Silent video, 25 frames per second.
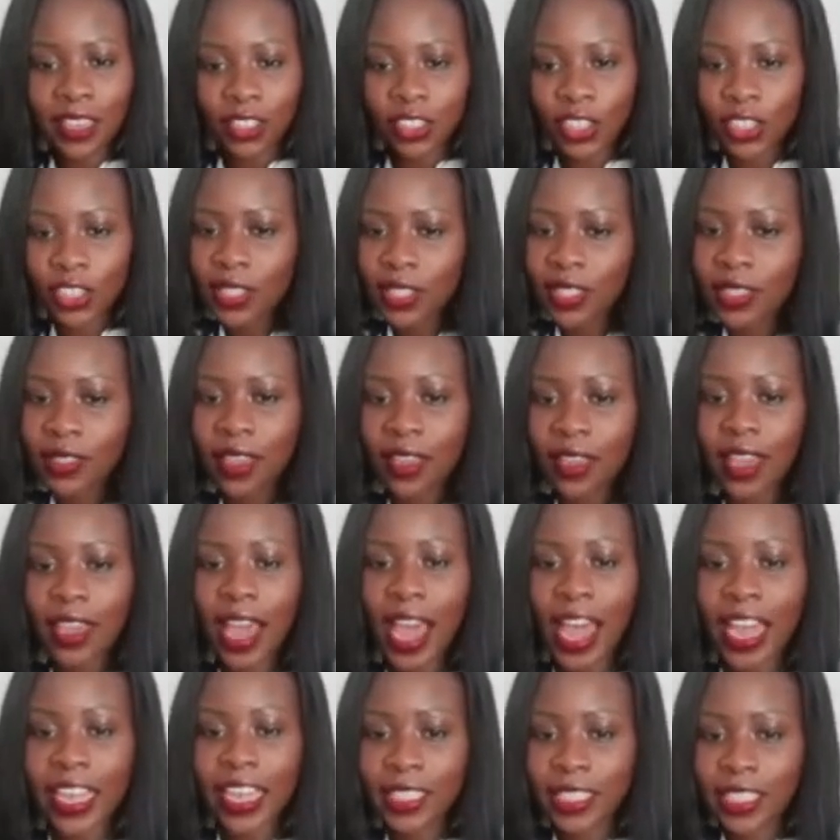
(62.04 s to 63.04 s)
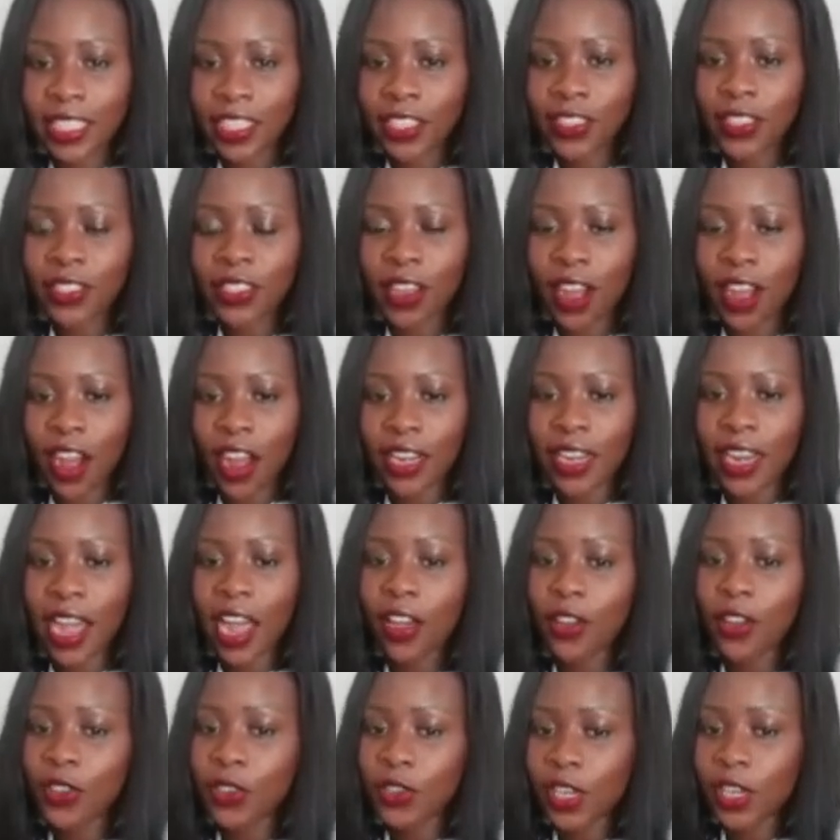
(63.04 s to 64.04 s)
just ideas on
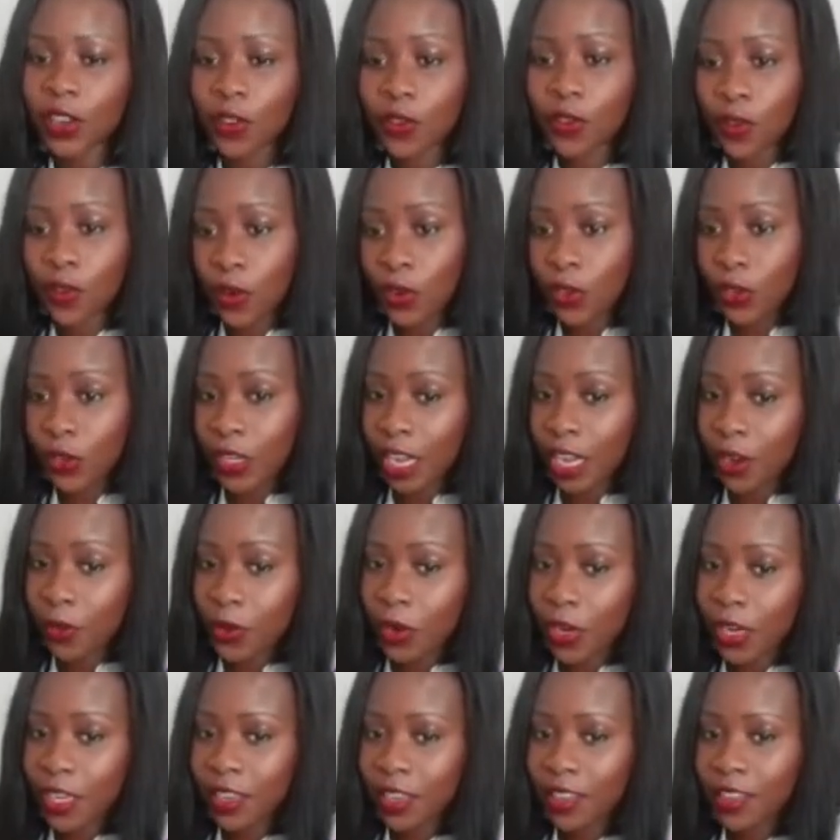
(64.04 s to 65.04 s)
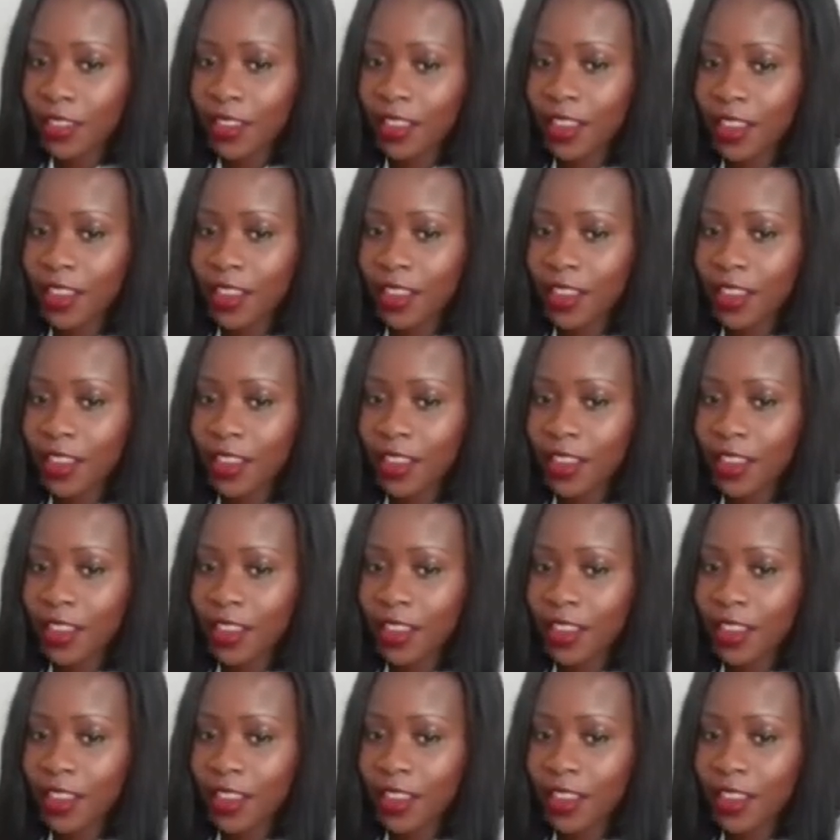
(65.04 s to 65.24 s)
how you can grow your network